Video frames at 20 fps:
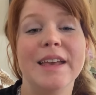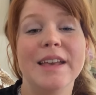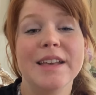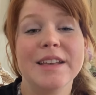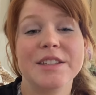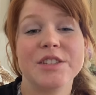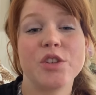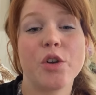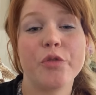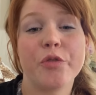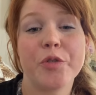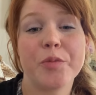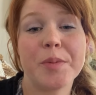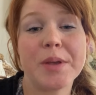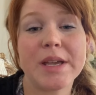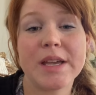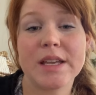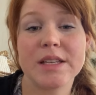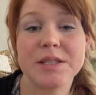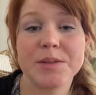So for
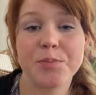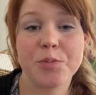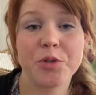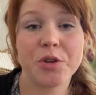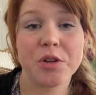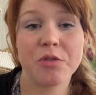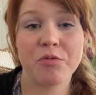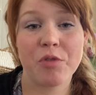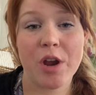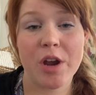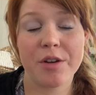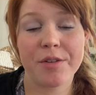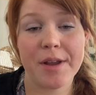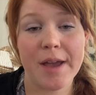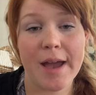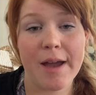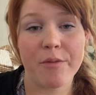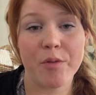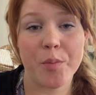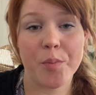me, it's pretty rare to
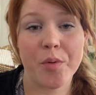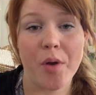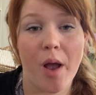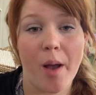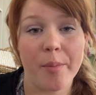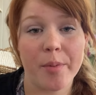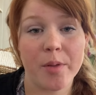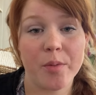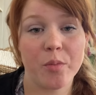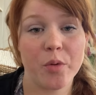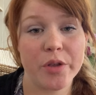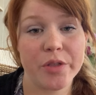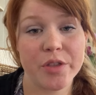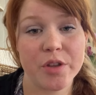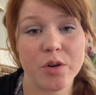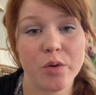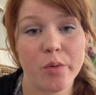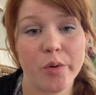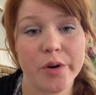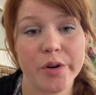have a problem with
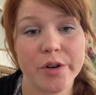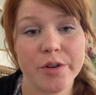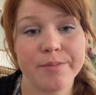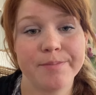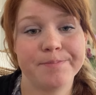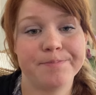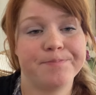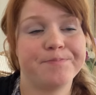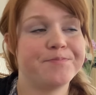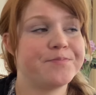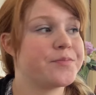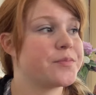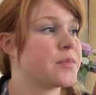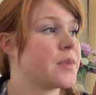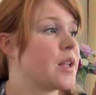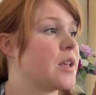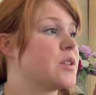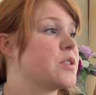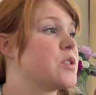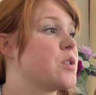an order.
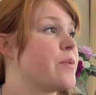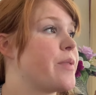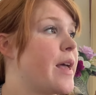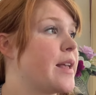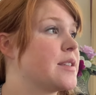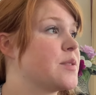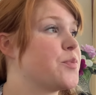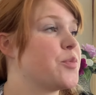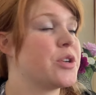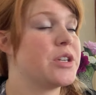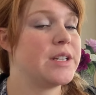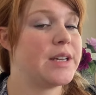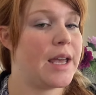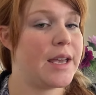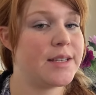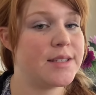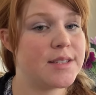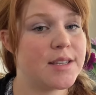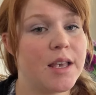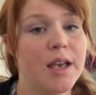So that's pretty
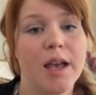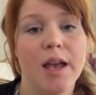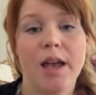nice.